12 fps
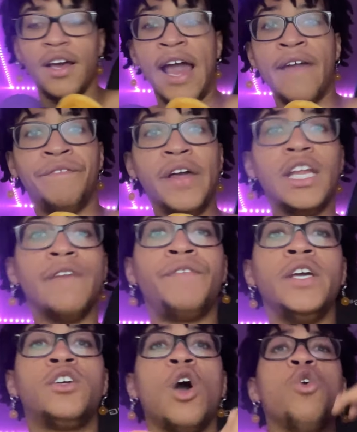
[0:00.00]
And then if
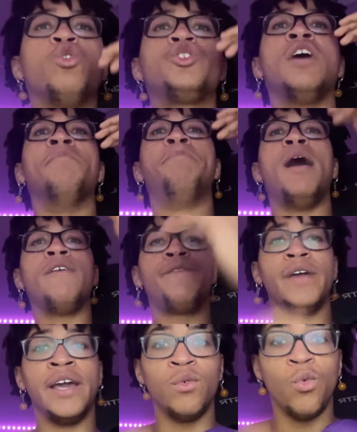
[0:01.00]
he goes above
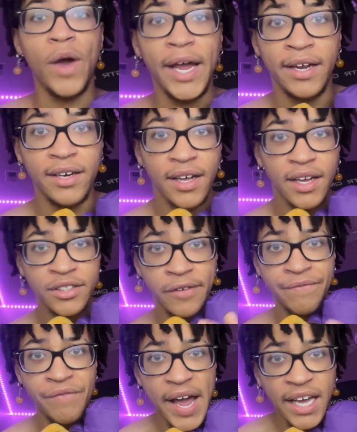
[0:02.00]
in weight to
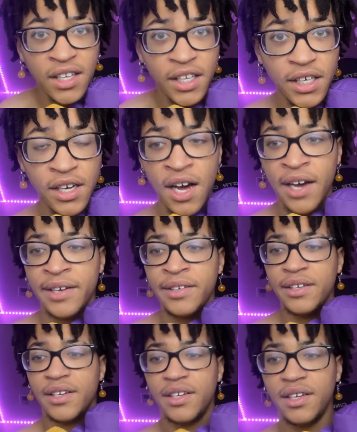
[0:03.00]
fight Leon,
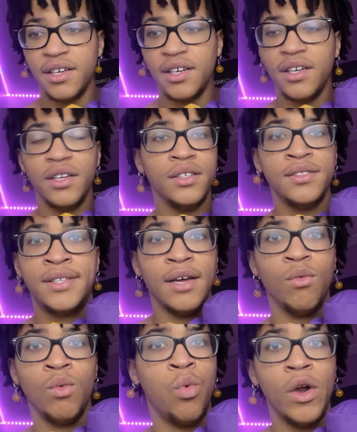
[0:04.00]

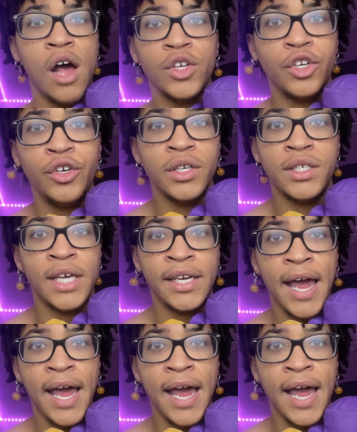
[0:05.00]
what else are you going to say